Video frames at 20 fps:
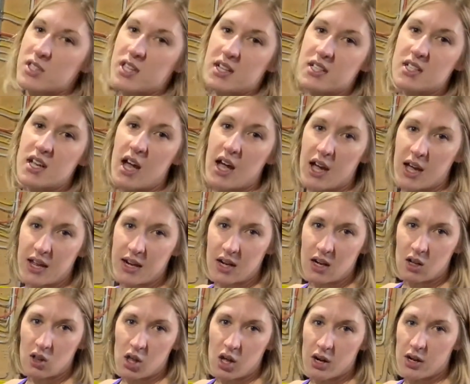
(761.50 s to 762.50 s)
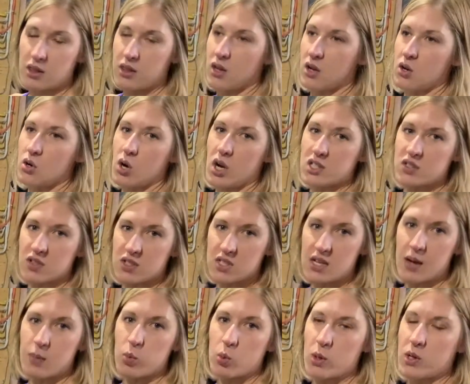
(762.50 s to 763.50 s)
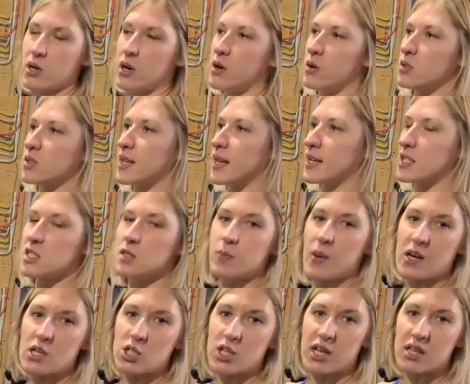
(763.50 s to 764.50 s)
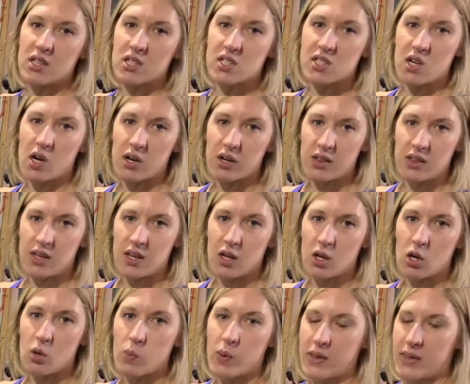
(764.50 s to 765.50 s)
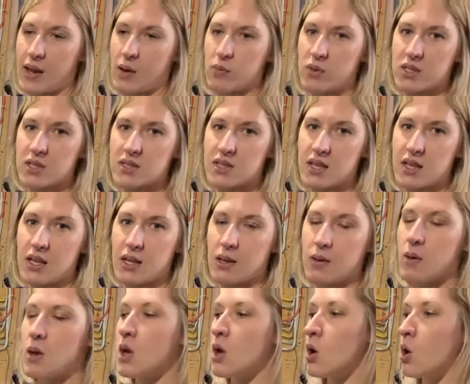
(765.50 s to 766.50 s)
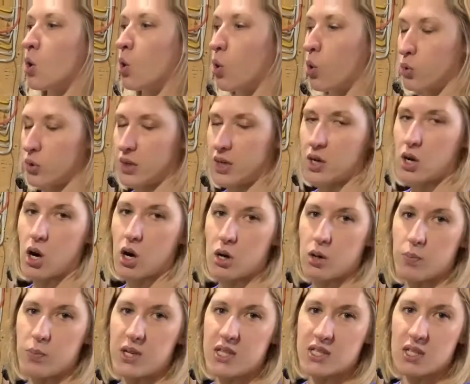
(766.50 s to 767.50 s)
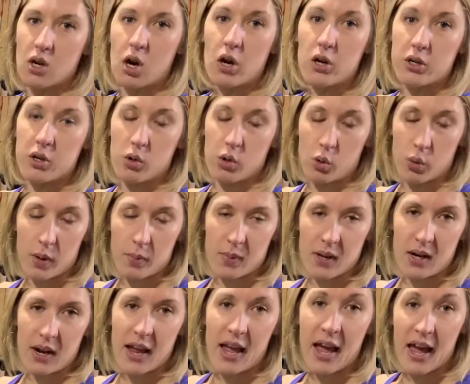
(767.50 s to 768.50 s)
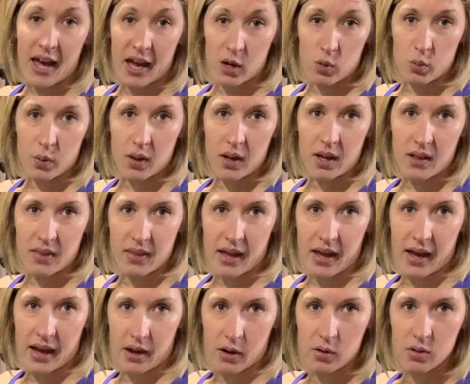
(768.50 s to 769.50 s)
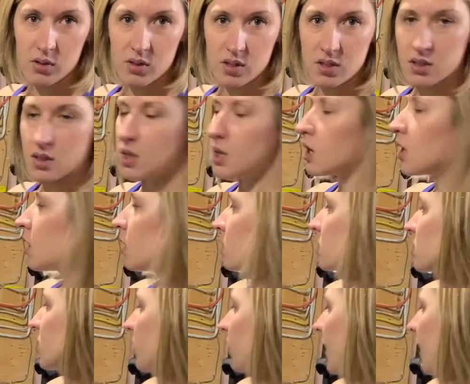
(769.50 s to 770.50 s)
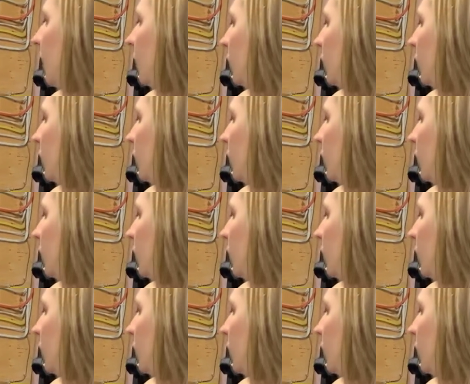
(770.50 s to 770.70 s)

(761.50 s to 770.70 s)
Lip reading: a ton in a lot of the CrossFit type workouts, especially at the start of the year when that was the only piece of cardio equipment I had in the house. So that